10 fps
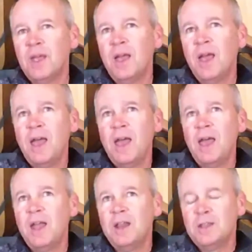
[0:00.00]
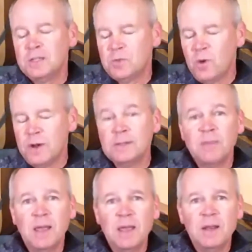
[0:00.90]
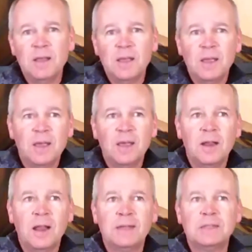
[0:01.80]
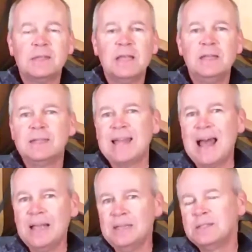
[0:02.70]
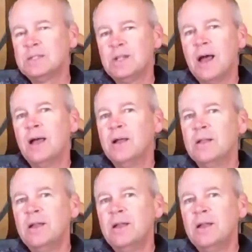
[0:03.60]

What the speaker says: And this one is made in, I like to say, the Italian style.